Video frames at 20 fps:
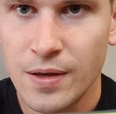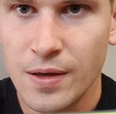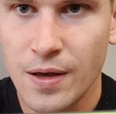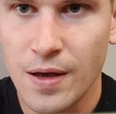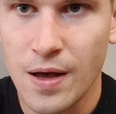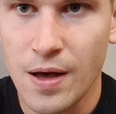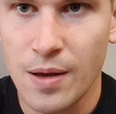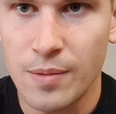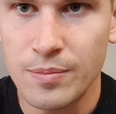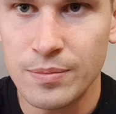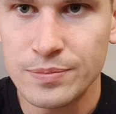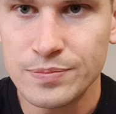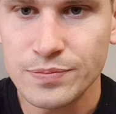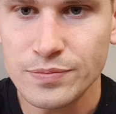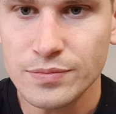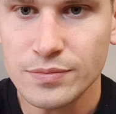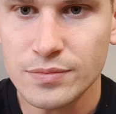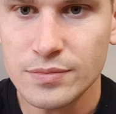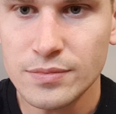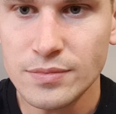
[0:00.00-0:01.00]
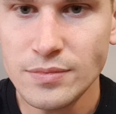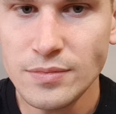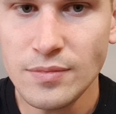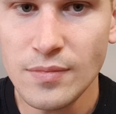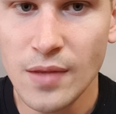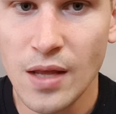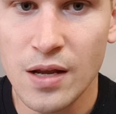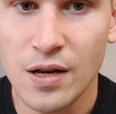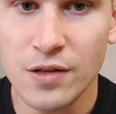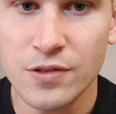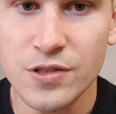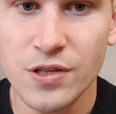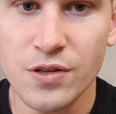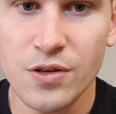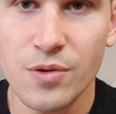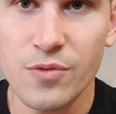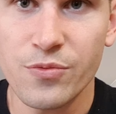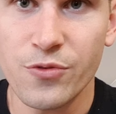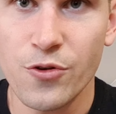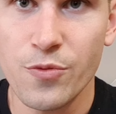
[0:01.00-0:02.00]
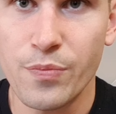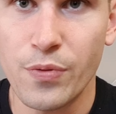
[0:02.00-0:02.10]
And I'll tell you a few